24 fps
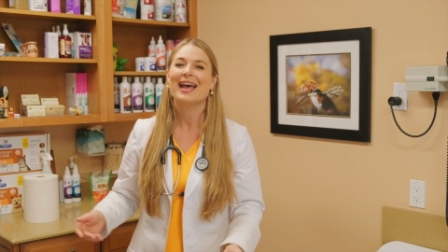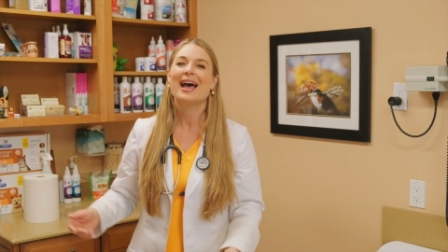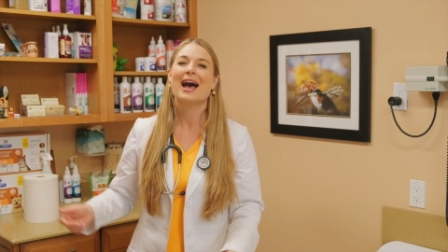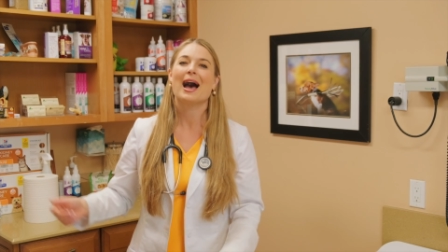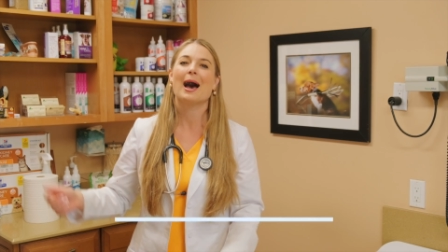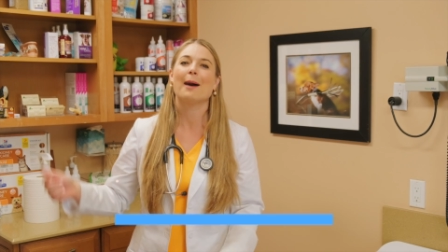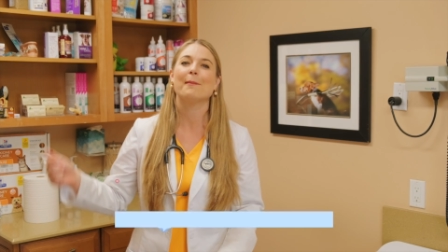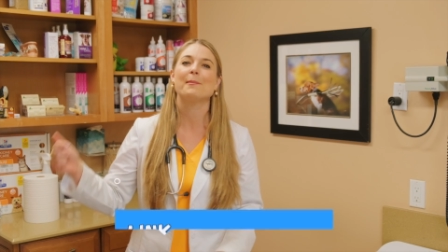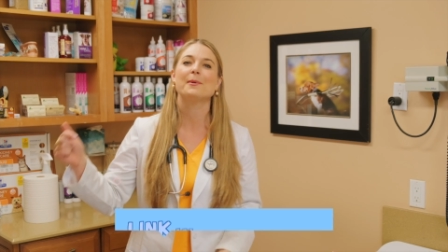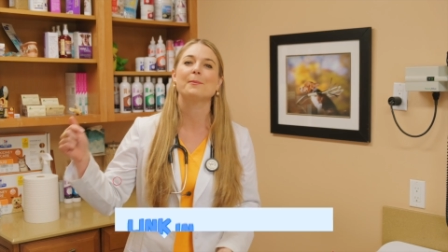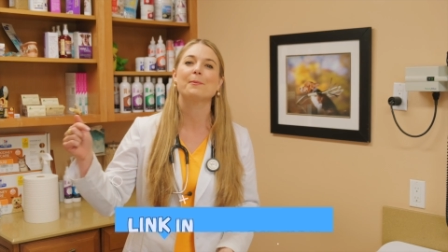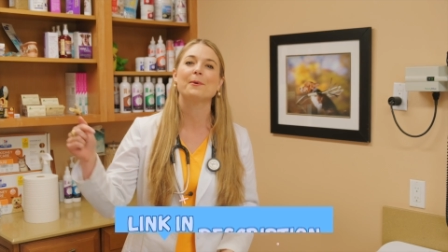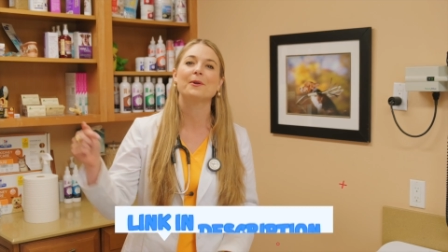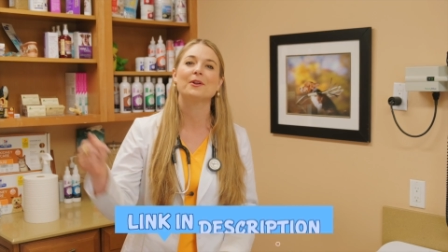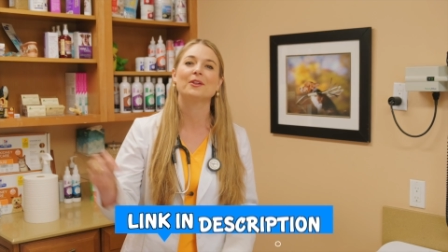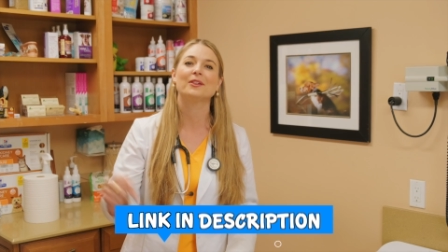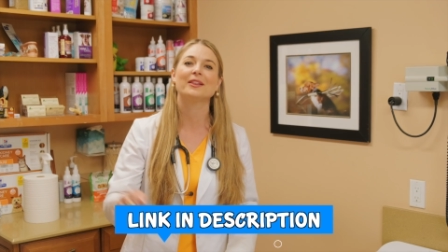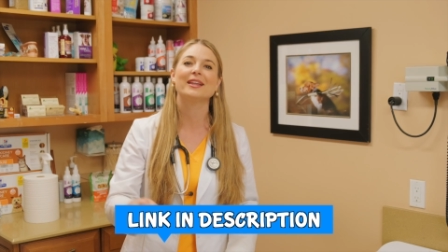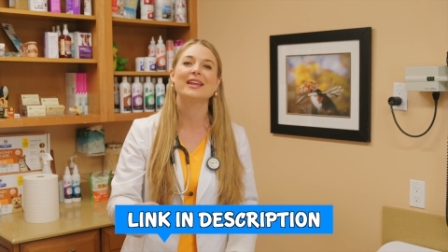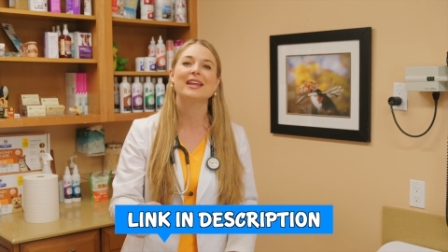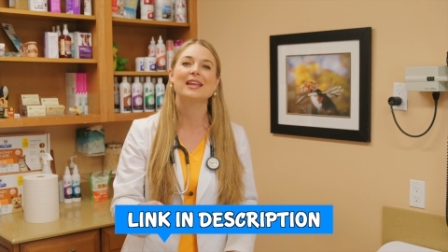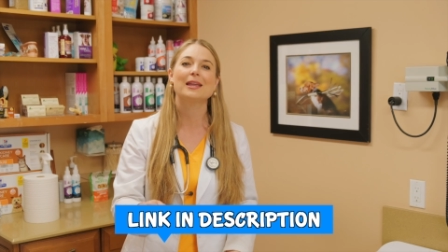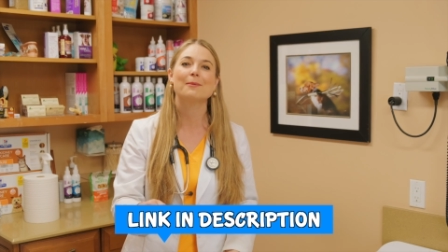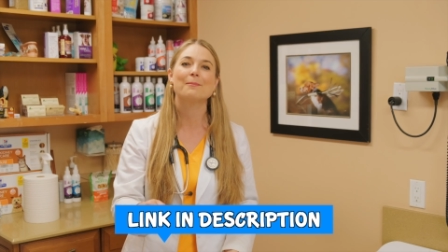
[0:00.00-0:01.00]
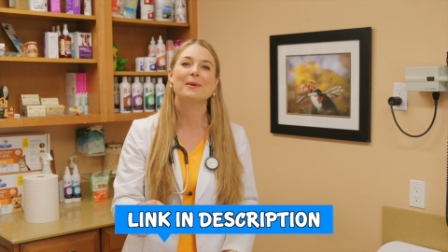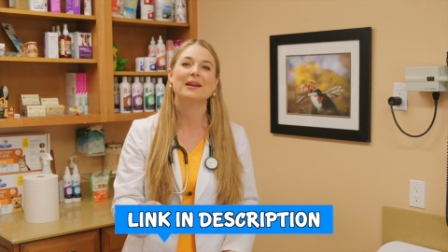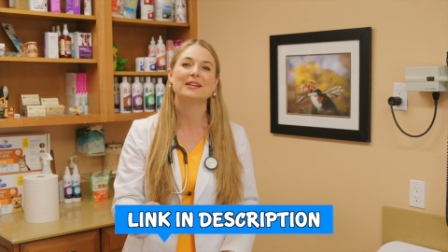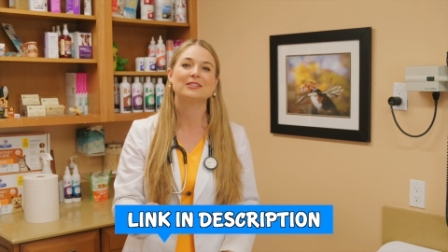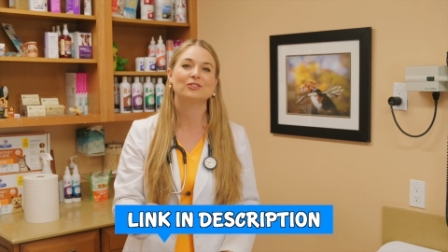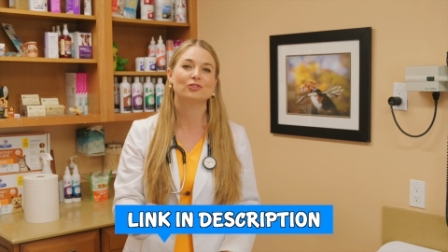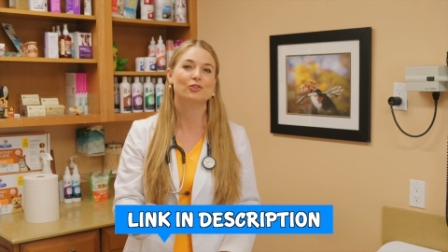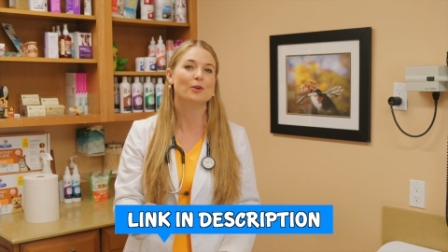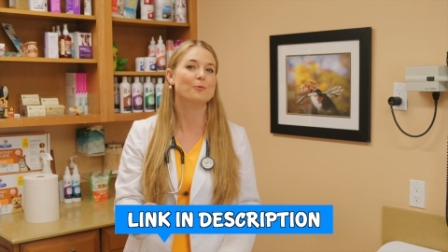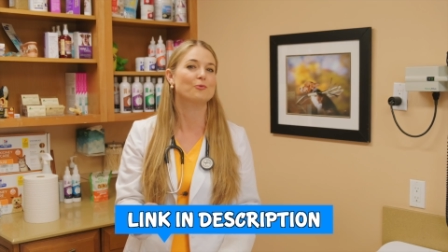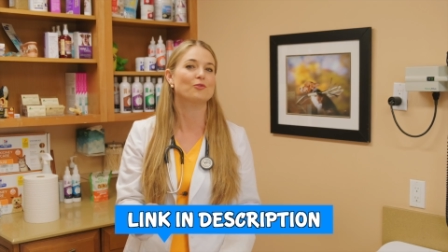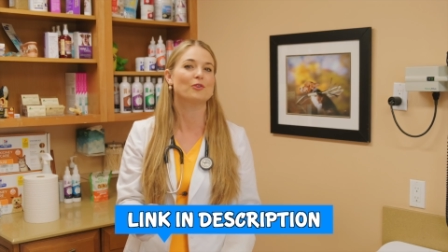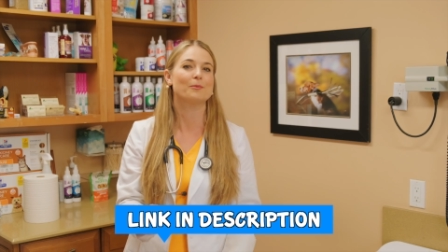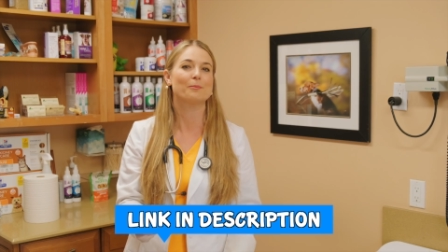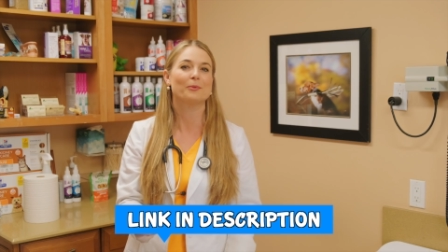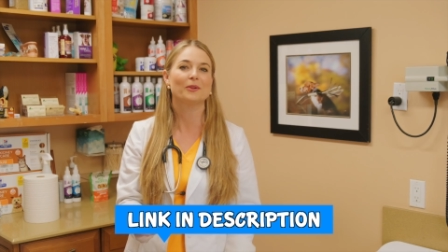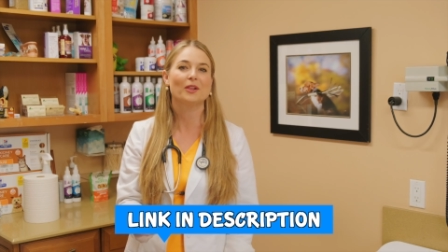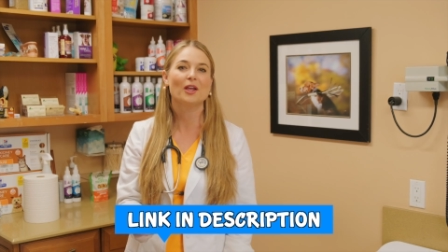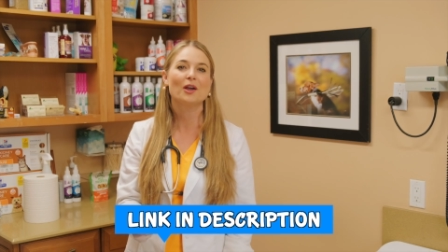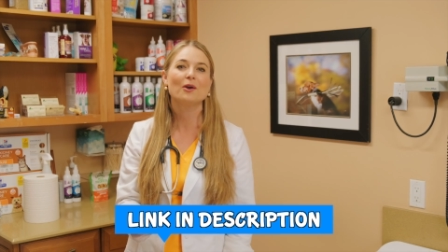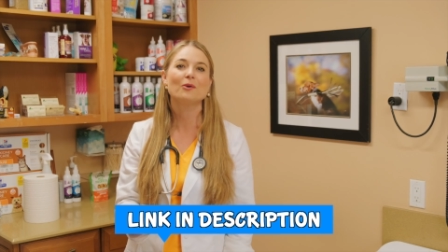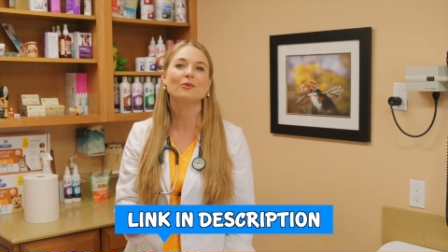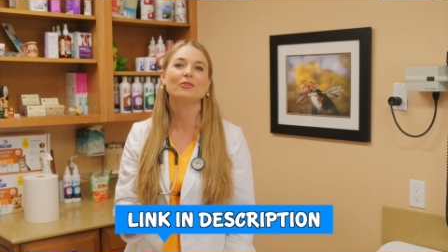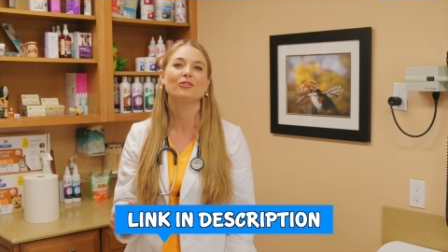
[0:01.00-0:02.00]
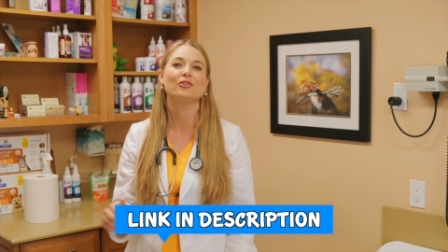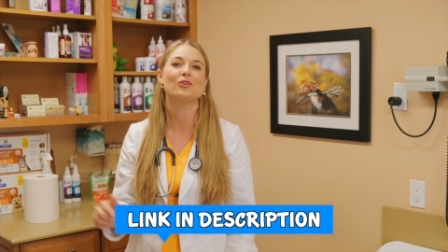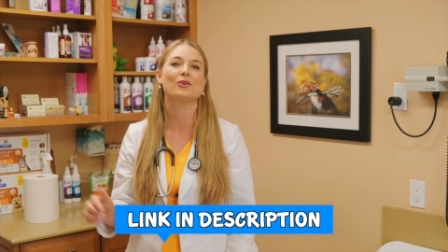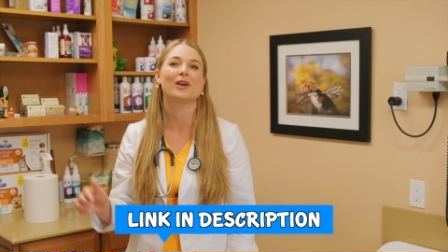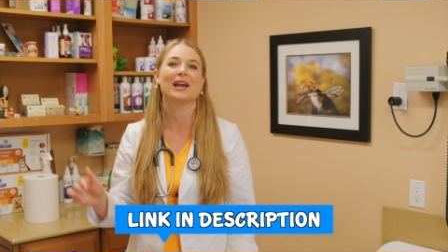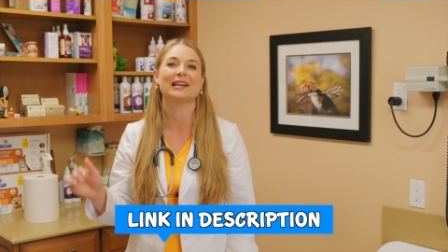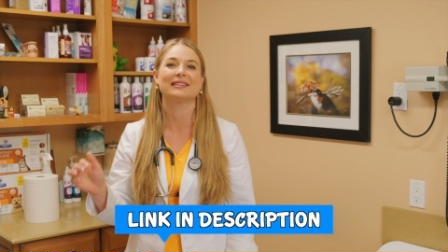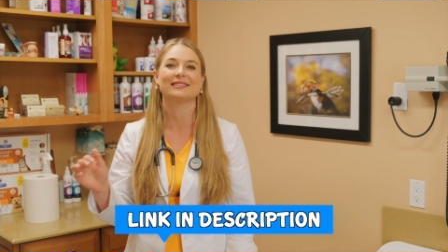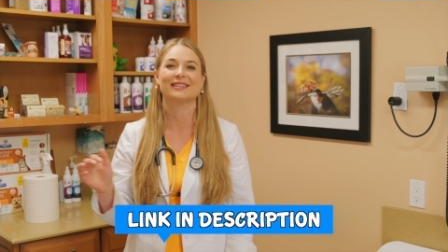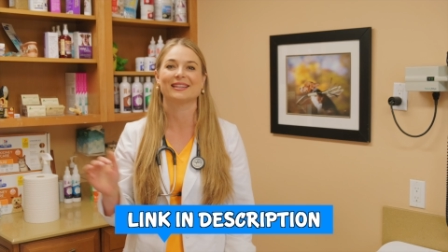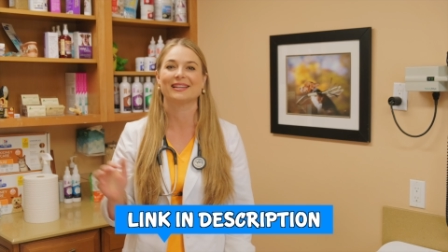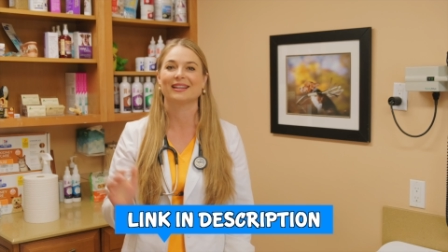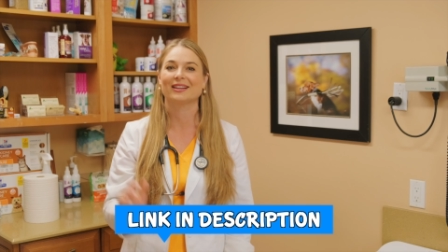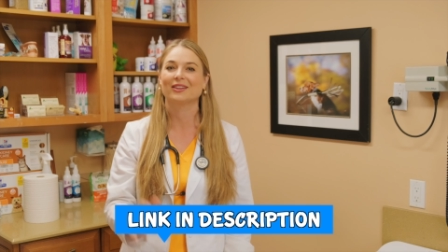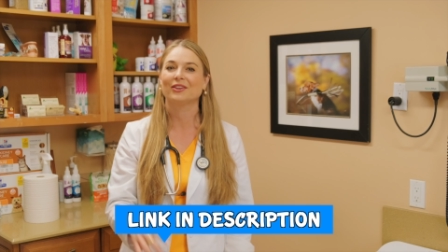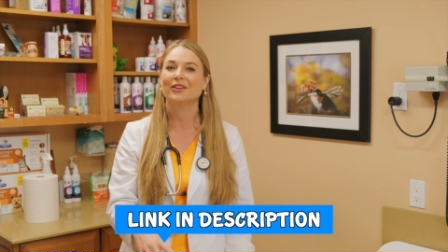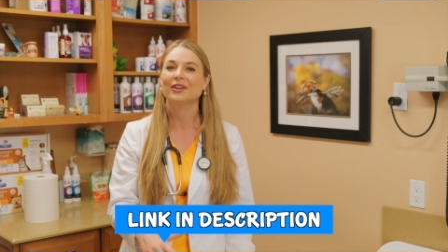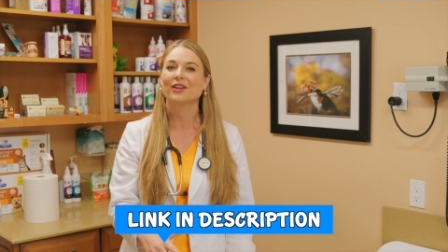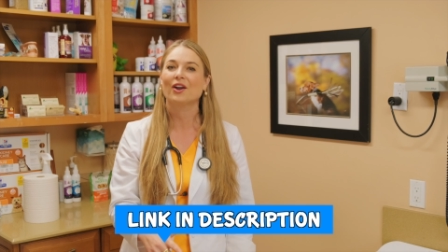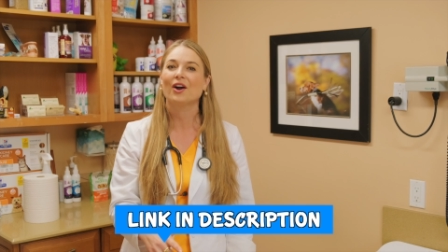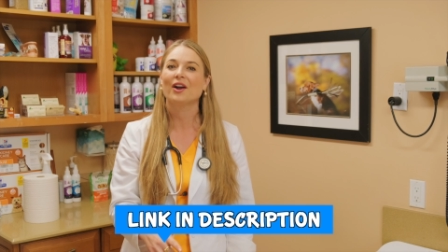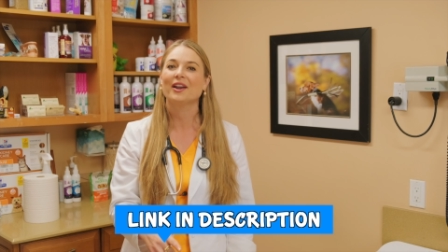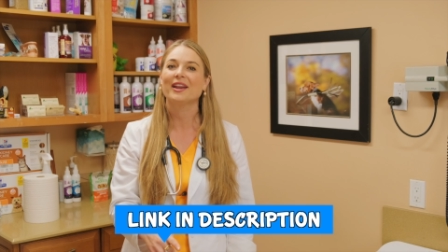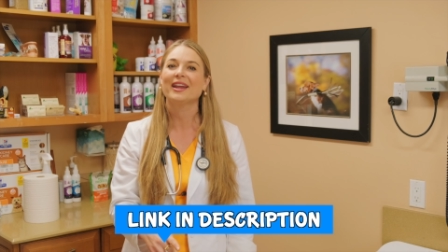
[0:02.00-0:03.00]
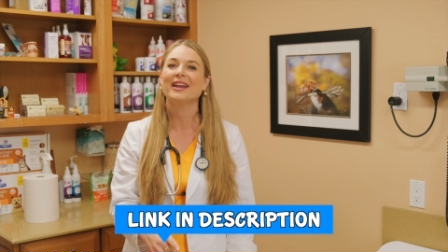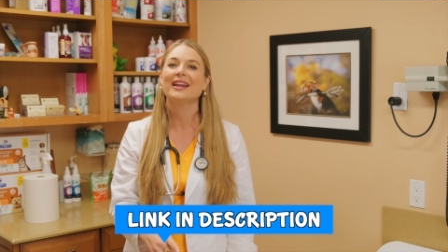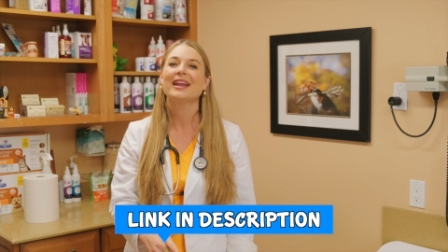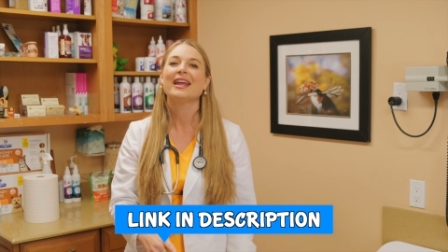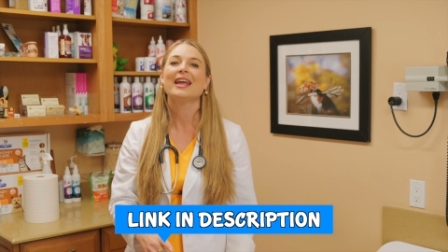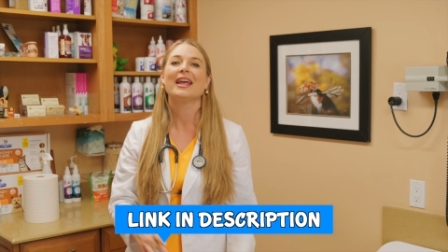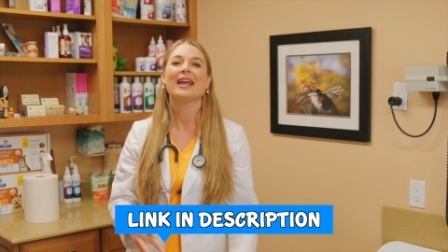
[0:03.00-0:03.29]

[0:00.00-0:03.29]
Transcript: I'm gonna put a link in my description below so you guys can click on it